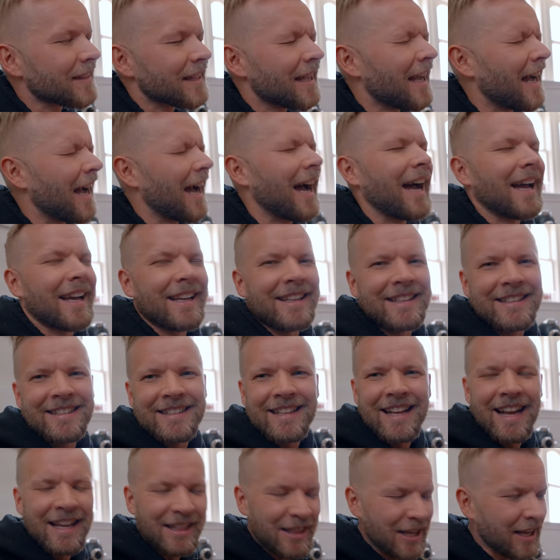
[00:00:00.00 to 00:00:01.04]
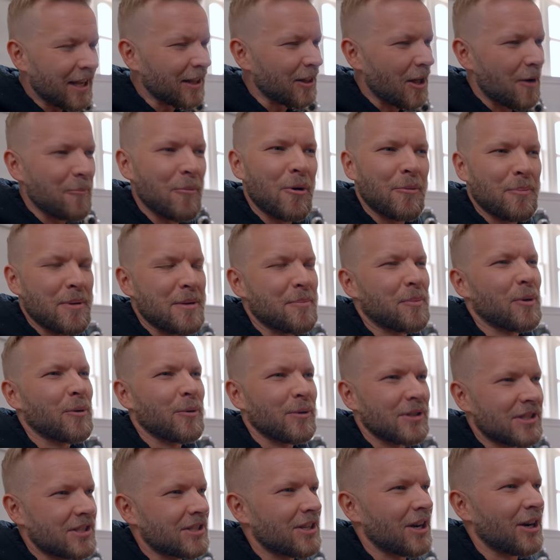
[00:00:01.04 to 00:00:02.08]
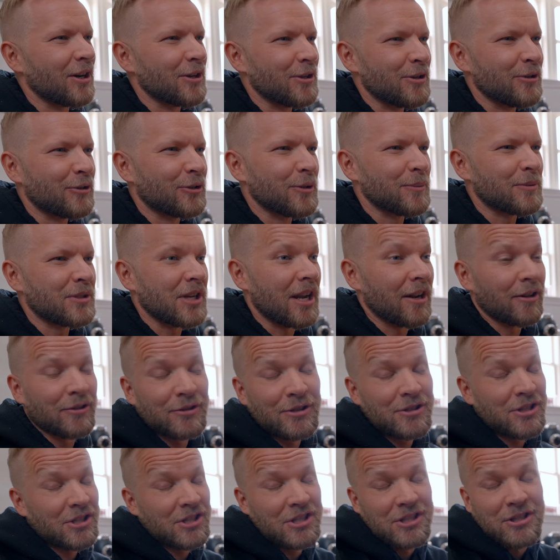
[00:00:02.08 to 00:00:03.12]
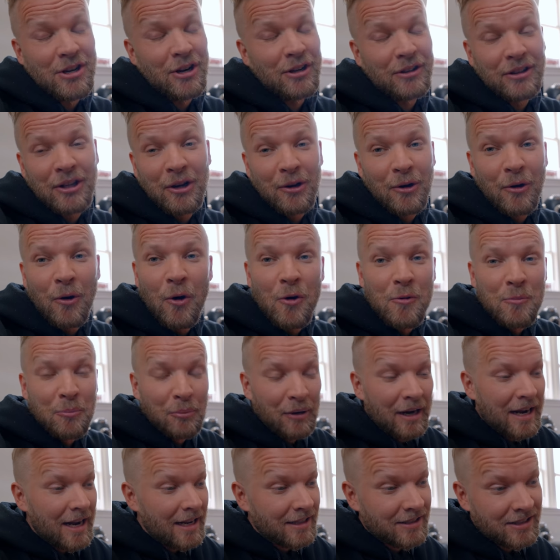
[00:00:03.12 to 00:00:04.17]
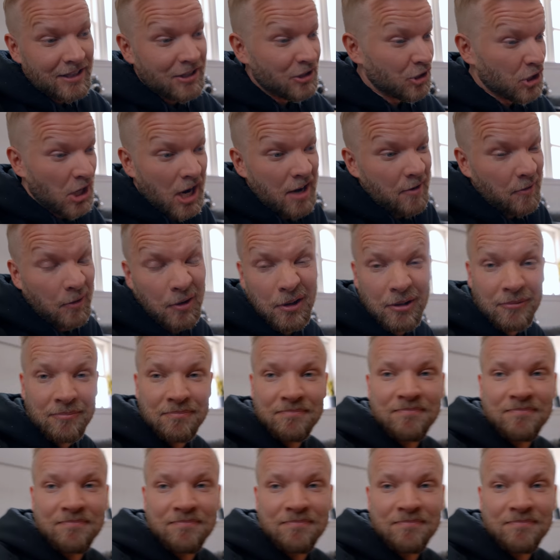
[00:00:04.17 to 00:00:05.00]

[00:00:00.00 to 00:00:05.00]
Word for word: Ah, I think a lot more people would start YouTube channels or just start their own brands in general.